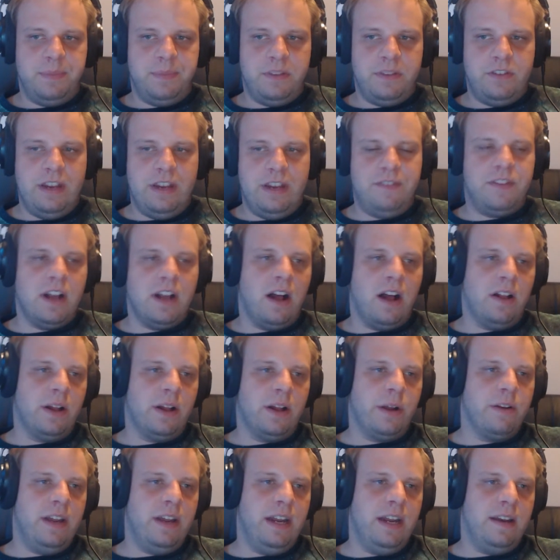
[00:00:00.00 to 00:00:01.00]
Chief Dahl
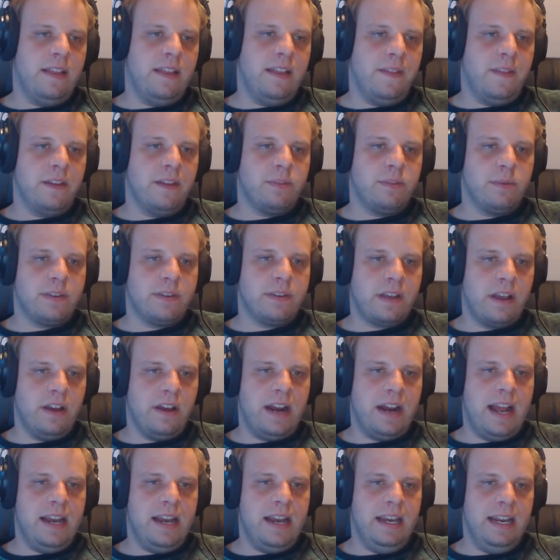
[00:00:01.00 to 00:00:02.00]
agreed that this was a good
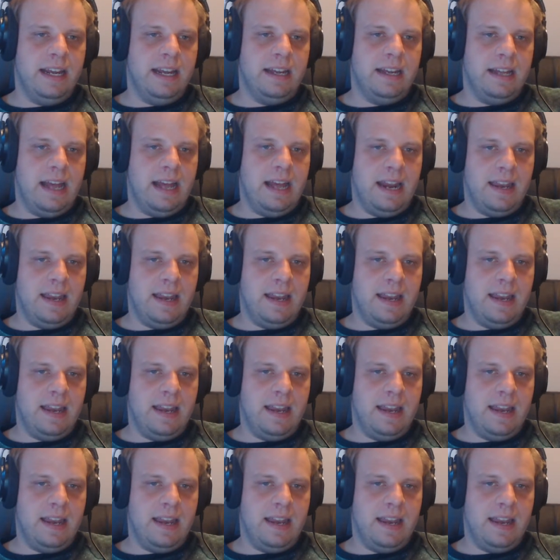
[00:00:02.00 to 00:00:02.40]
idea